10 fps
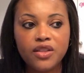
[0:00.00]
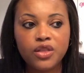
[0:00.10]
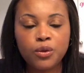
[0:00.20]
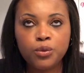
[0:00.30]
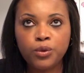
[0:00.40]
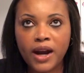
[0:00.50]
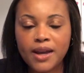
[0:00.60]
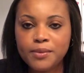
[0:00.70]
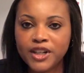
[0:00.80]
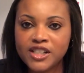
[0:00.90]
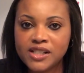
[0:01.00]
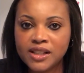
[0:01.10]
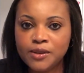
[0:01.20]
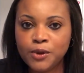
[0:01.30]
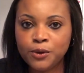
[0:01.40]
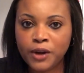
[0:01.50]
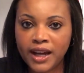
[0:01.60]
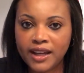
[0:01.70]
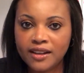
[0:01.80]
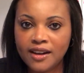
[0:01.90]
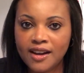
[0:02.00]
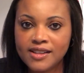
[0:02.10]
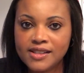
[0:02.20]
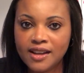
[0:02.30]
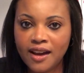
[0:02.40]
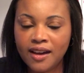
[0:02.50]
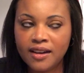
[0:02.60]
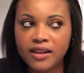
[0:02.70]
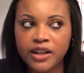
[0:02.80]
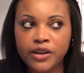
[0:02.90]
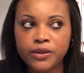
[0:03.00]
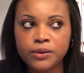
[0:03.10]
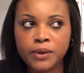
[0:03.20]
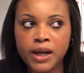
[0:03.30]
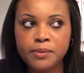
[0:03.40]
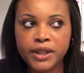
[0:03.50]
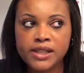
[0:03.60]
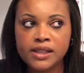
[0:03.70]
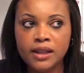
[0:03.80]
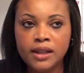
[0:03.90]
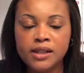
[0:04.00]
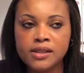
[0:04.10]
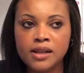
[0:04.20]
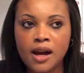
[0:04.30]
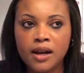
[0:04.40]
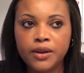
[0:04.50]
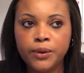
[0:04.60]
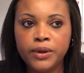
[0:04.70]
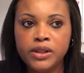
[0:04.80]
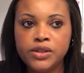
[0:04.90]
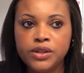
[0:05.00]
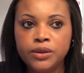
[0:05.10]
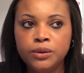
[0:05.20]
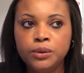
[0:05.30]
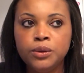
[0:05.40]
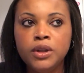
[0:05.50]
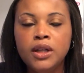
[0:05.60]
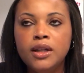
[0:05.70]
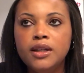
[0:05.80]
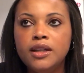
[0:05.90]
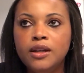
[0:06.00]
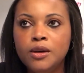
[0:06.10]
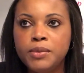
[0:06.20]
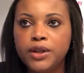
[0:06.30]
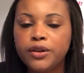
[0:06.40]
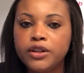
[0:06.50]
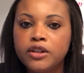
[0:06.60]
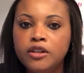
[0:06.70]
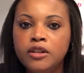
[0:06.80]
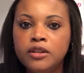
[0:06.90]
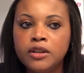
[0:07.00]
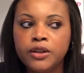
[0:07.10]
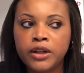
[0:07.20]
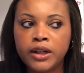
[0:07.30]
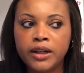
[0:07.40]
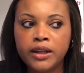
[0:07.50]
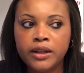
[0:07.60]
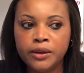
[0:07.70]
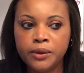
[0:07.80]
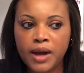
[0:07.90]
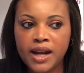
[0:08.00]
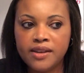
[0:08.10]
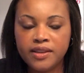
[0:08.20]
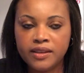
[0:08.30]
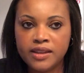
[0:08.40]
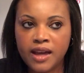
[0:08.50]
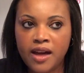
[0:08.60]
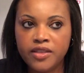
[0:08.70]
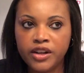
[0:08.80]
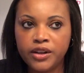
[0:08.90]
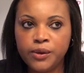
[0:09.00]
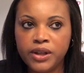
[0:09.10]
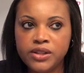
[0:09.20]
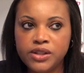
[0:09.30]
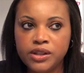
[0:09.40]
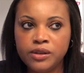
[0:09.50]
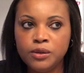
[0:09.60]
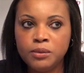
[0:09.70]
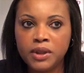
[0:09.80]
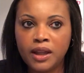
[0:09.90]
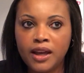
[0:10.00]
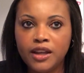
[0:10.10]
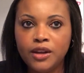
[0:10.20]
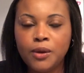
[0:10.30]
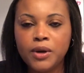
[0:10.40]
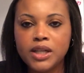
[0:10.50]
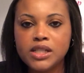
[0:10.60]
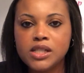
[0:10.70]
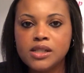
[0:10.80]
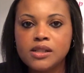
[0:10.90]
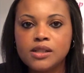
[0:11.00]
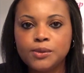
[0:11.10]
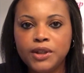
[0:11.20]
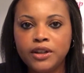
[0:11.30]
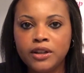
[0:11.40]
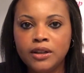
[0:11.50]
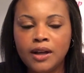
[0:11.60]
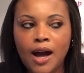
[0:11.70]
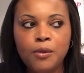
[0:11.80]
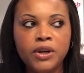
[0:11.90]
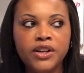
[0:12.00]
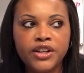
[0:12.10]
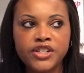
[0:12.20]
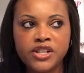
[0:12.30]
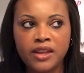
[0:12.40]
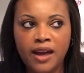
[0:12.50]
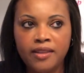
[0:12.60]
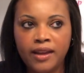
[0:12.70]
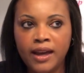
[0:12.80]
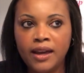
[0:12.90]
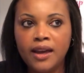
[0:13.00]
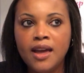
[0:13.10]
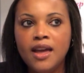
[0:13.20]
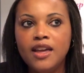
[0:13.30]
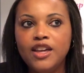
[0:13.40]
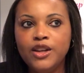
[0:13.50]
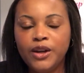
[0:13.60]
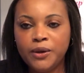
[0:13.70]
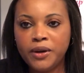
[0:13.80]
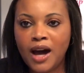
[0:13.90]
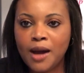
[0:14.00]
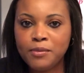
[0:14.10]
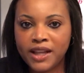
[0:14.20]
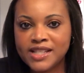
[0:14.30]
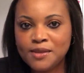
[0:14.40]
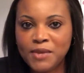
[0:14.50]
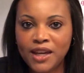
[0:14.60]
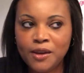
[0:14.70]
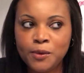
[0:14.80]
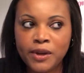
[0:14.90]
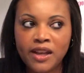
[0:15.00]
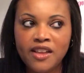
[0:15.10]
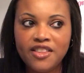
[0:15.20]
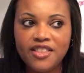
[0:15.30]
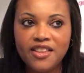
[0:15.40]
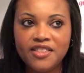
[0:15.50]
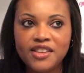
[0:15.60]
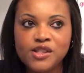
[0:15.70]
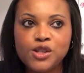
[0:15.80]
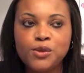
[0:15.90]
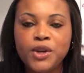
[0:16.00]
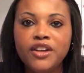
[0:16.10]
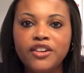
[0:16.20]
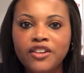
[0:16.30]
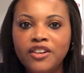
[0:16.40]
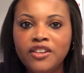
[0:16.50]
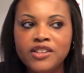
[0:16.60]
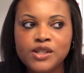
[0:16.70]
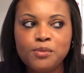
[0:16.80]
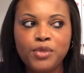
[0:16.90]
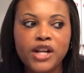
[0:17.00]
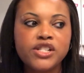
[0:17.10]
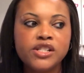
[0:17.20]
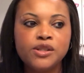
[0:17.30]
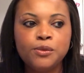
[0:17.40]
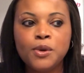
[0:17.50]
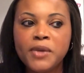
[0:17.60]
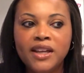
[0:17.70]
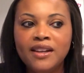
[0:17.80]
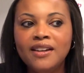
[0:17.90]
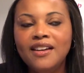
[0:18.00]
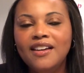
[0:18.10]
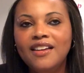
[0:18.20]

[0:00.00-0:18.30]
the right person will recognize that. You know, the right person is not going to, you know, be critical or, you know, anything like that. They're going to be like, you know what, she's a sweet girl. I want to nurture that. Like, you know, God blessed me with this sweet girl, this precious woman,